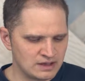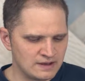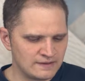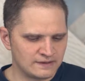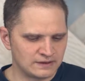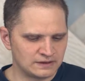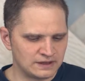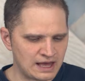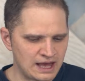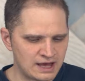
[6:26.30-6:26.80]

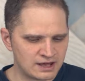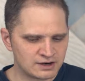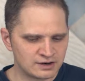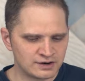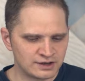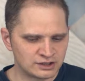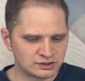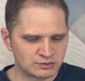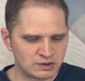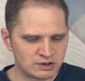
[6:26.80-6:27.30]
The latter,
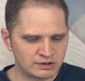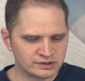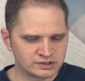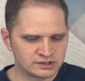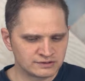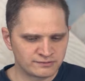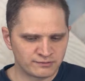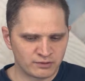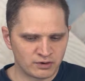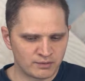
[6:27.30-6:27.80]
as well as
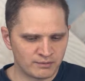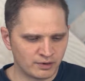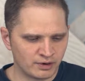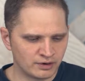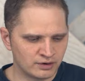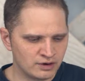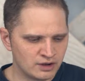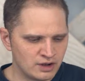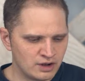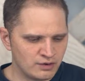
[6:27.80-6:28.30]
the
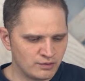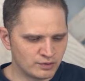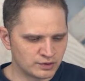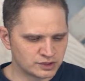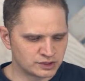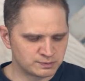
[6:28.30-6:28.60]
former, were